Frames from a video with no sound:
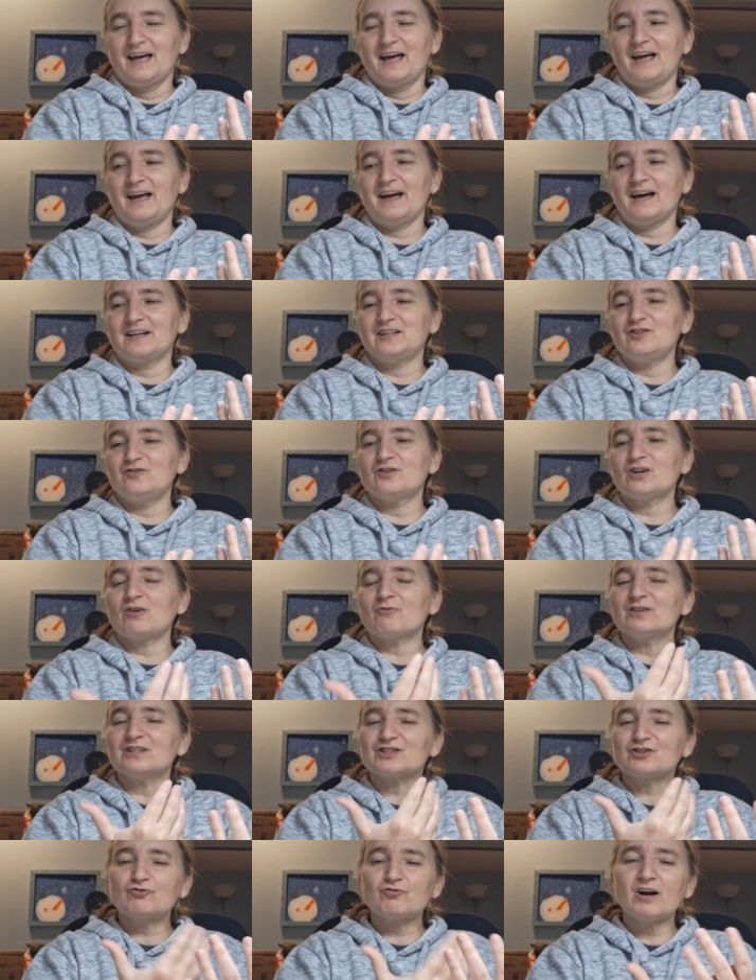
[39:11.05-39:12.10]
And you know,
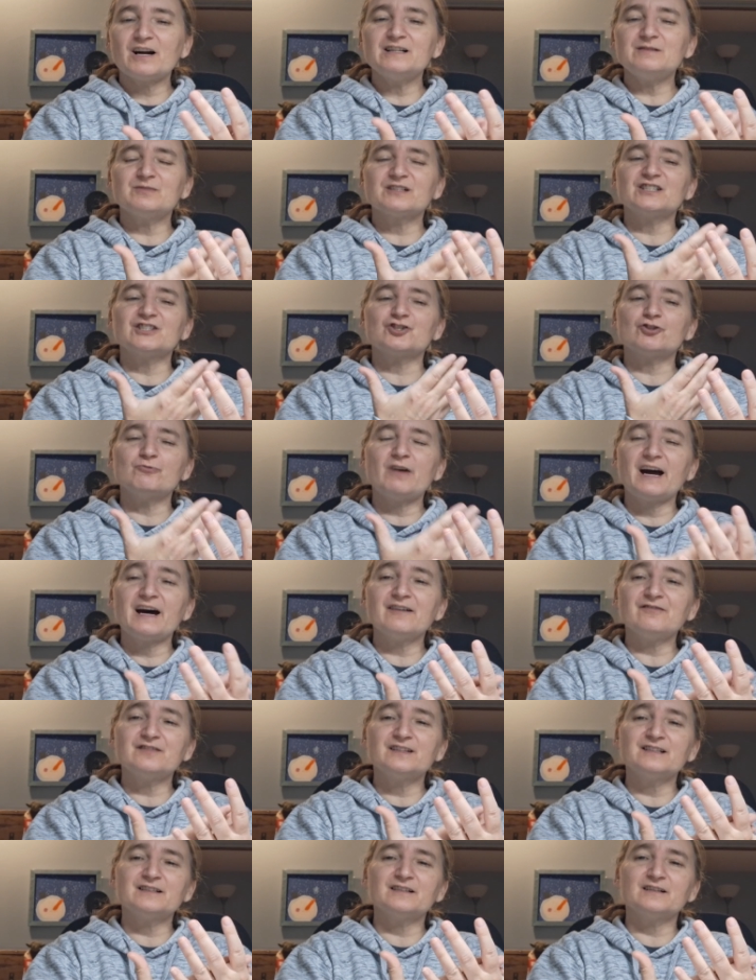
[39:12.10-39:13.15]
it's great because you
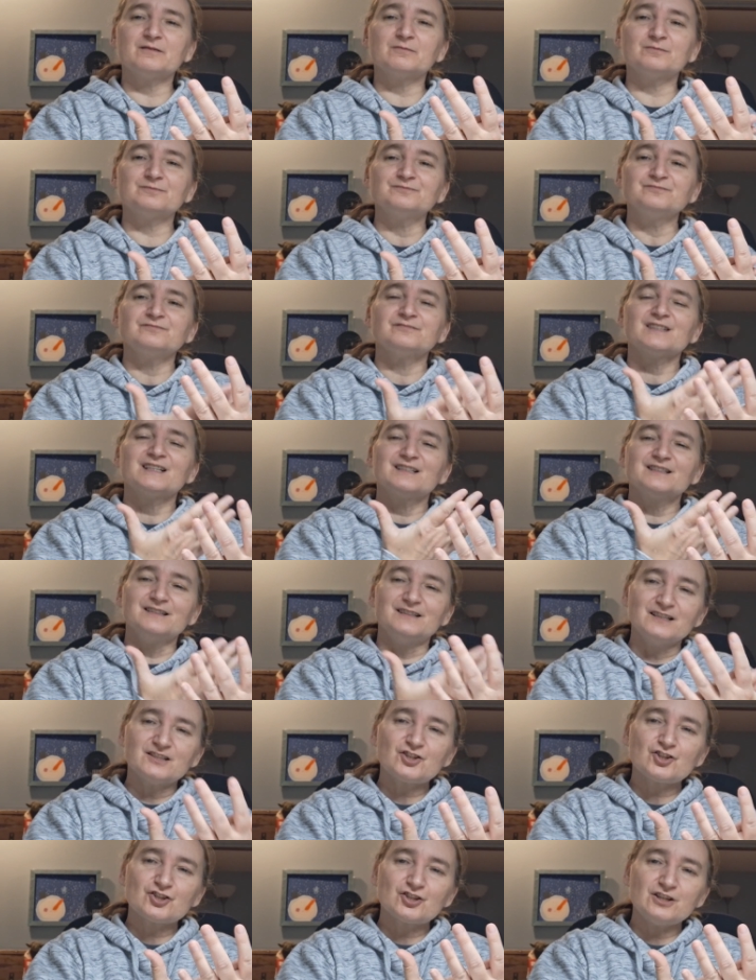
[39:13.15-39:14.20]
have them
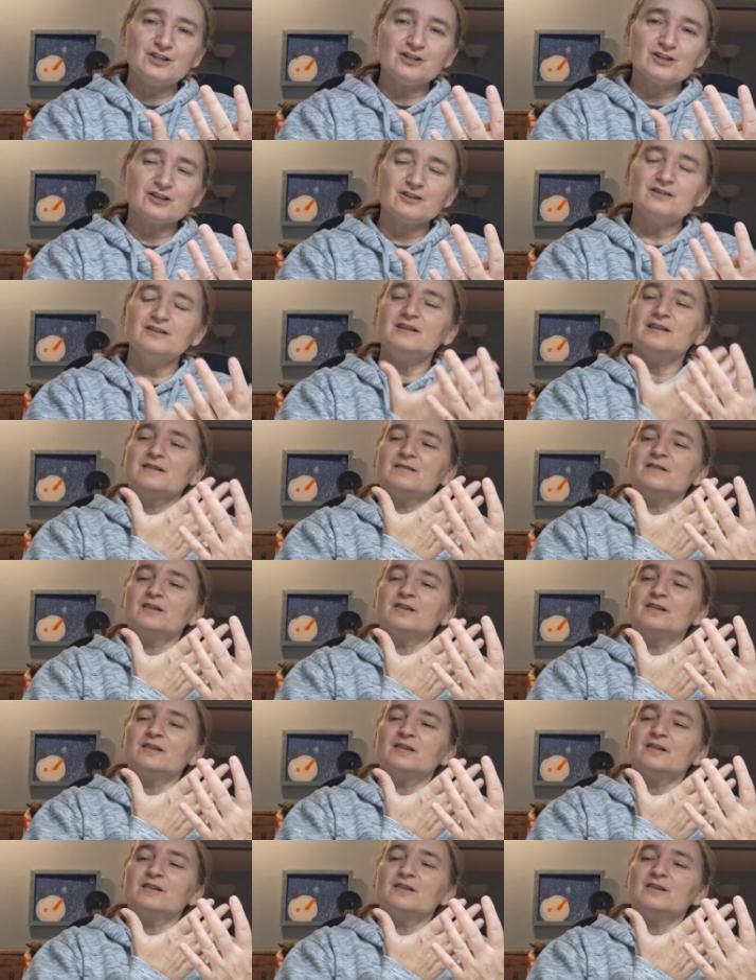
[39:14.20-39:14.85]
this year